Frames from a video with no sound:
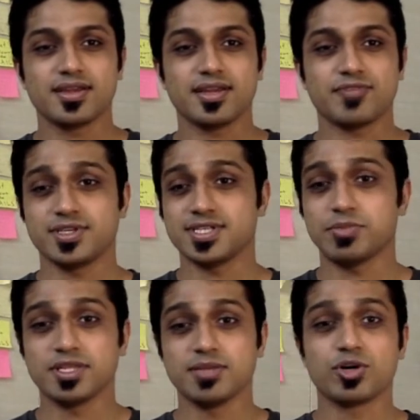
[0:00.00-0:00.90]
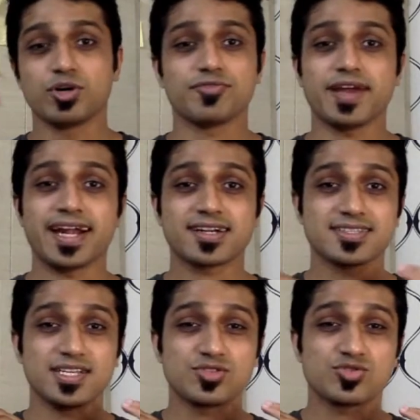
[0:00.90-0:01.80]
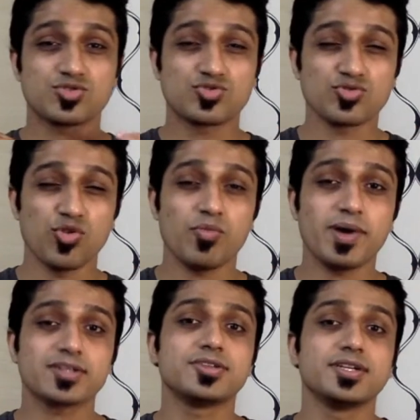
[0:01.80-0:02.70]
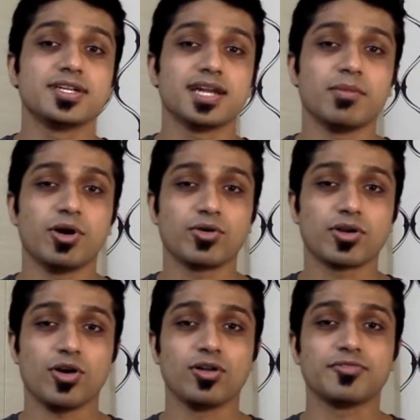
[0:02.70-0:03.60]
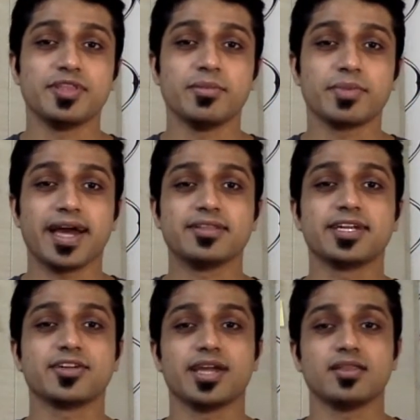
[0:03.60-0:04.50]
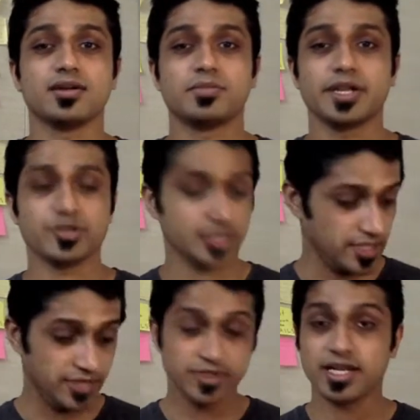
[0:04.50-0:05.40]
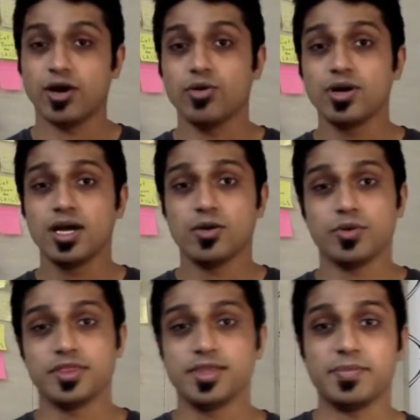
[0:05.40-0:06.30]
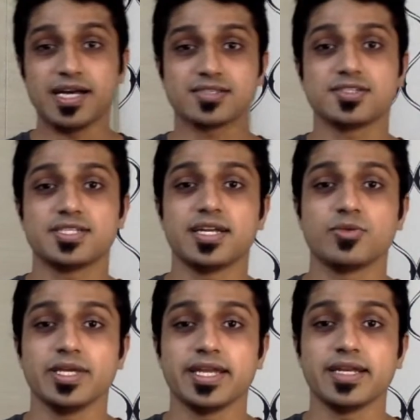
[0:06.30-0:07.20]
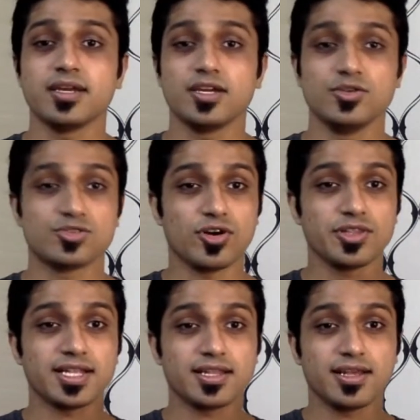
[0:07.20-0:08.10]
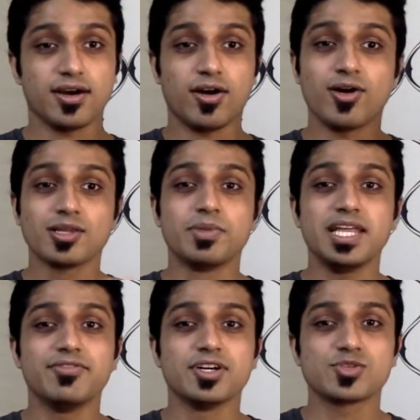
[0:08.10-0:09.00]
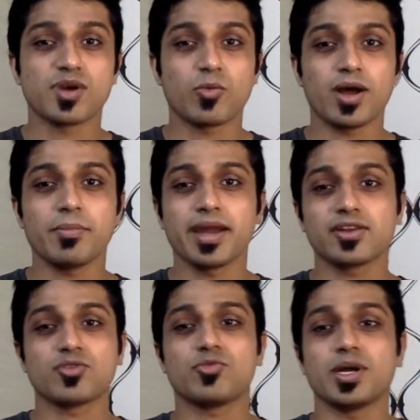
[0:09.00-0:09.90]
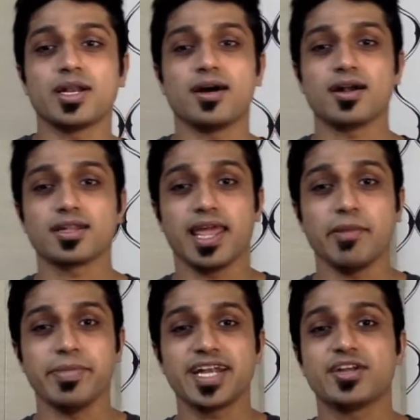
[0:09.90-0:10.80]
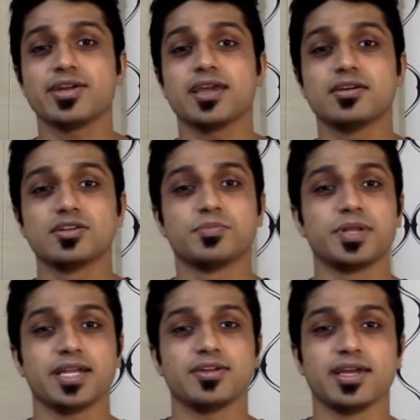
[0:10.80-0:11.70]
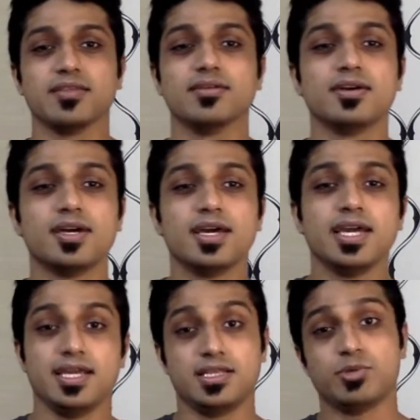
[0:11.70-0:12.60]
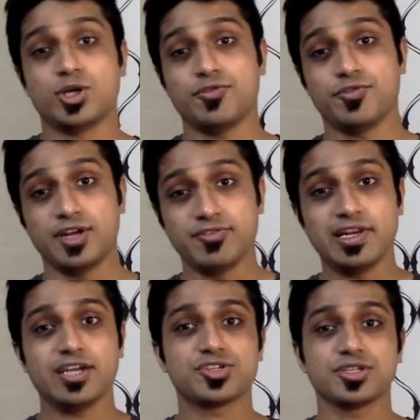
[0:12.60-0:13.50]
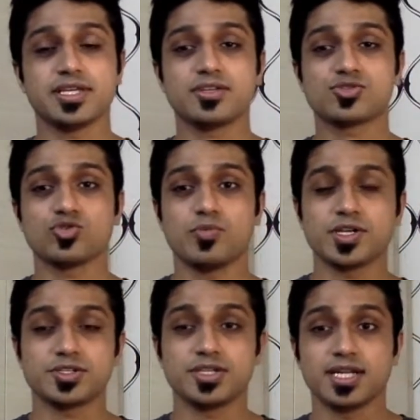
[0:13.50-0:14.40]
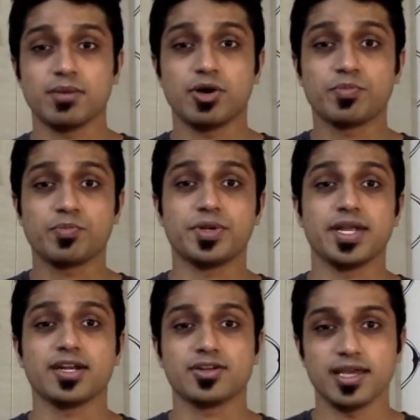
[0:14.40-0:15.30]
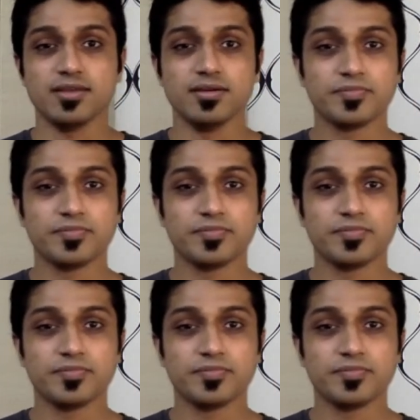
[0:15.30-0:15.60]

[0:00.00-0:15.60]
For example, in the book of Acts, there's so much written about all of them gathering together and praying together. Even now, with the passage that we read, you saw that all the believers were one mind and one heart. They met together to pray together. In the book of Revelation, there is so much written about praying together.